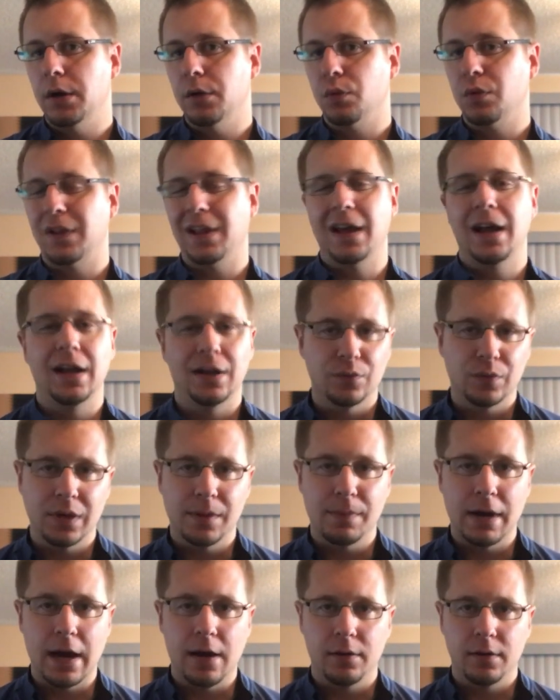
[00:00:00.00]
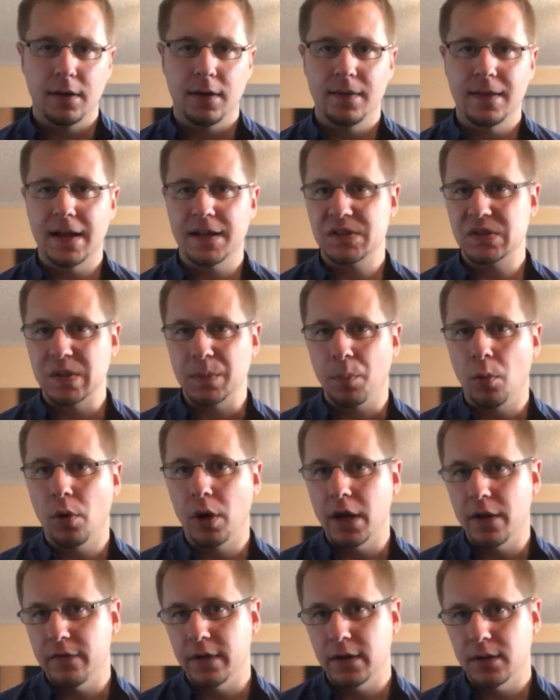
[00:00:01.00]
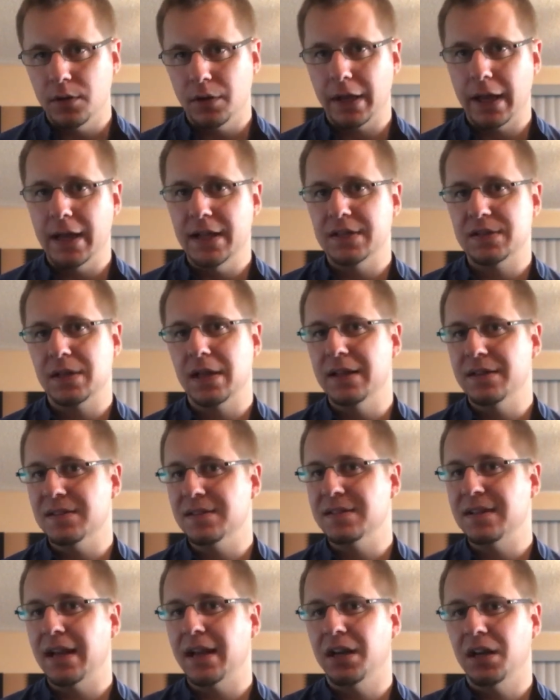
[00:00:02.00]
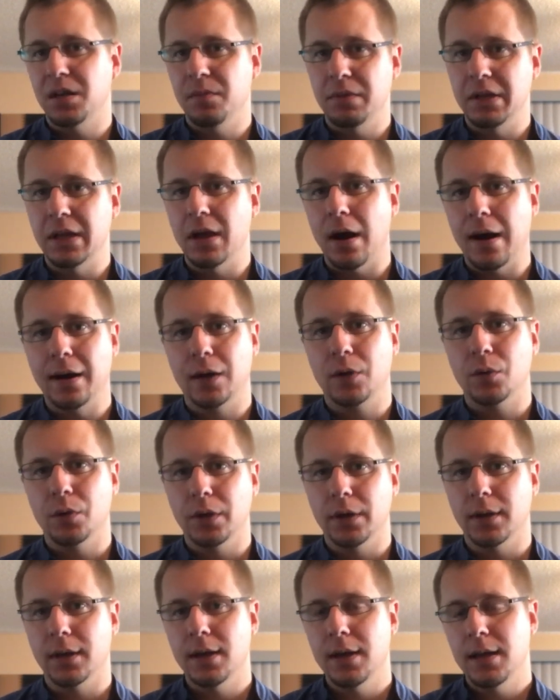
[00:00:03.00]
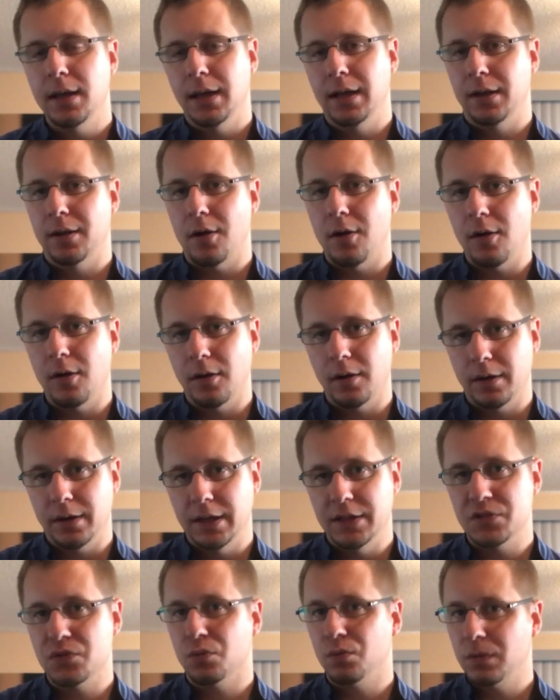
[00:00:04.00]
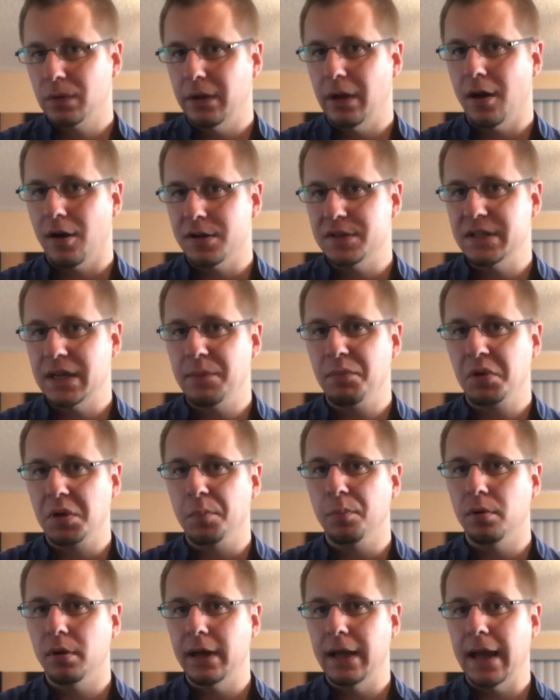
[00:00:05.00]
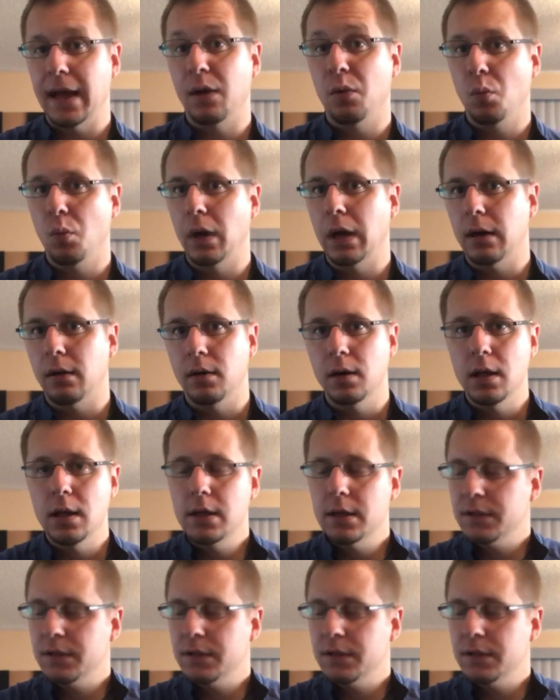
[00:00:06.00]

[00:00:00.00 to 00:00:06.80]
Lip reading: rely on rebound, and that's the point of it. Okay, it's intended to be awkward and hard. It's a really hard tempo to play at well.